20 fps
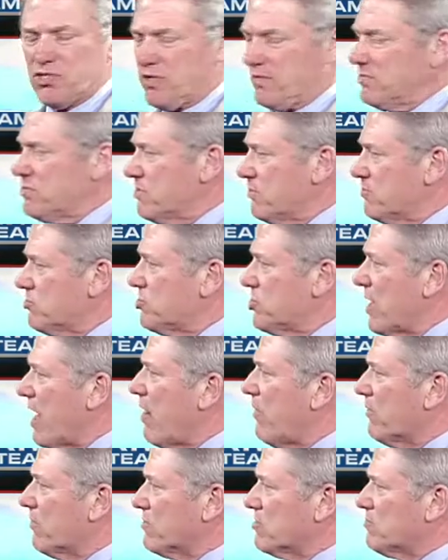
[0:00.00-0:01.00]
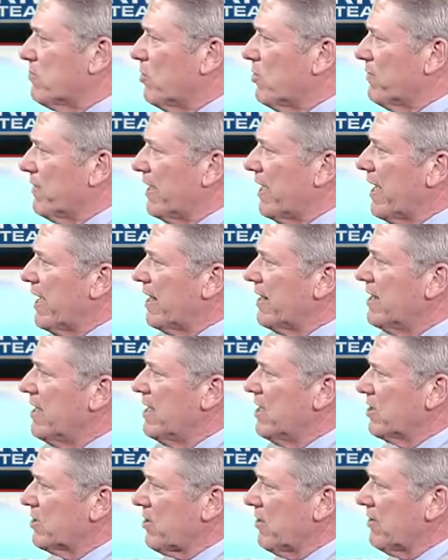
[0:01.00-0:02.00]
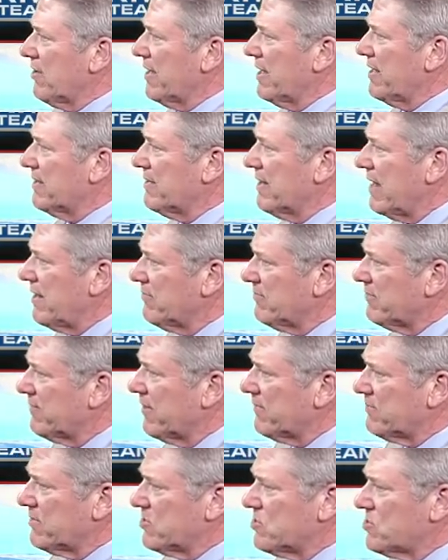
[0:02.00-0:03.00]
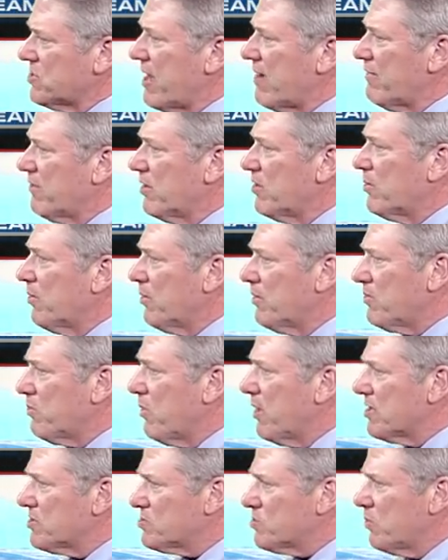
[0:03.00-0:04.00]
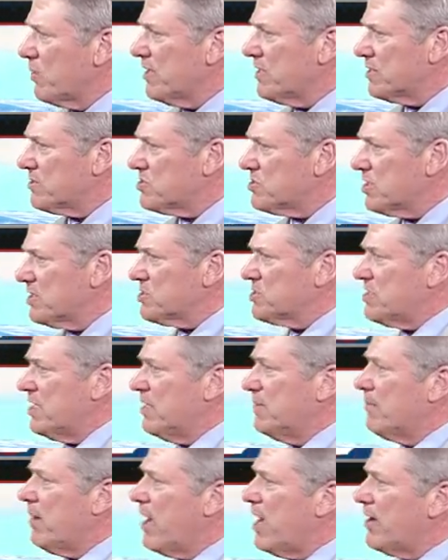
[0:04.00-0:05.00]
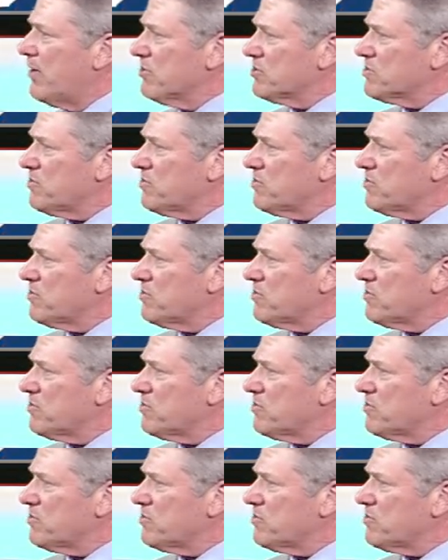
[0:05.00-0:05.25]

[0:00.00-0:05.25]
of some showers moving in. Currently in Dayton, 57, a northwest wind at 16 miles